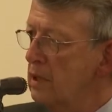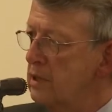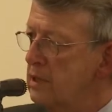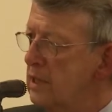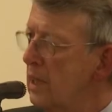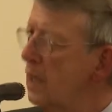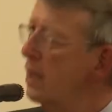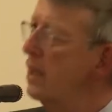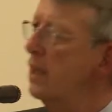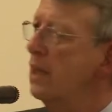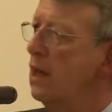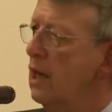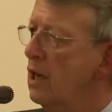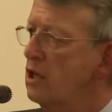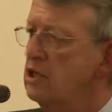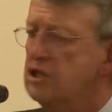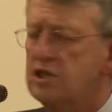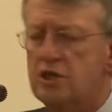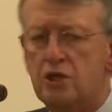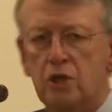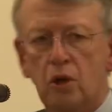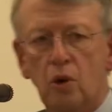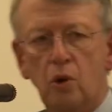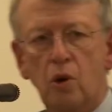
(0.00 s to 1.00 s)
telling our
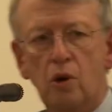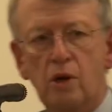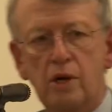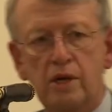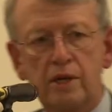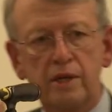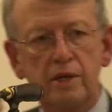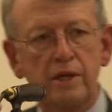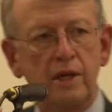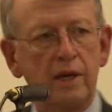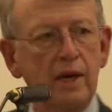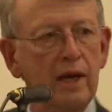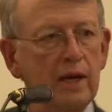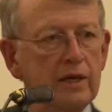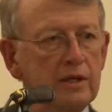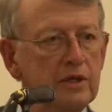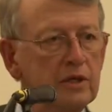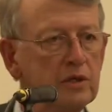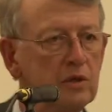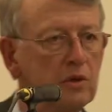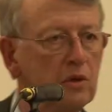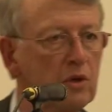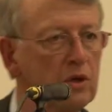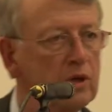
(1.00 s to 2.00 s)
story than I
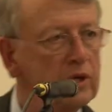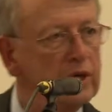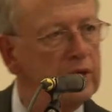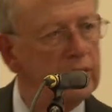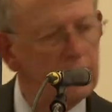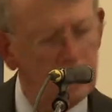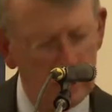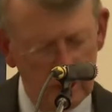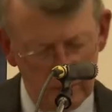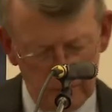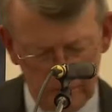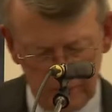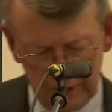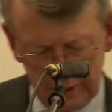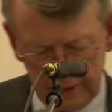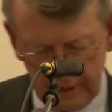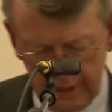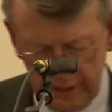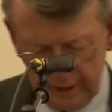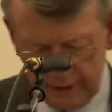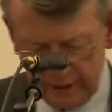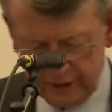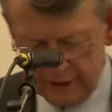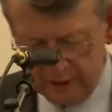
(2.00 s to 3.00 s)
do looking up at
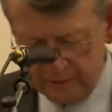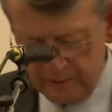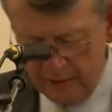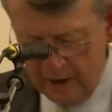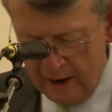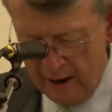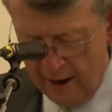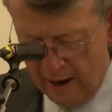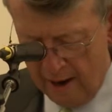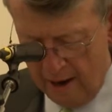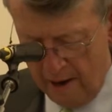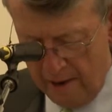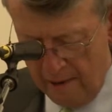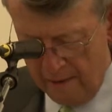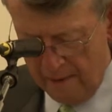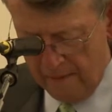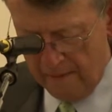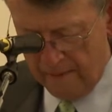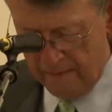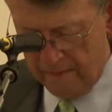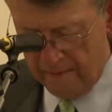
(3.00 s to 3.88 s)
that spire.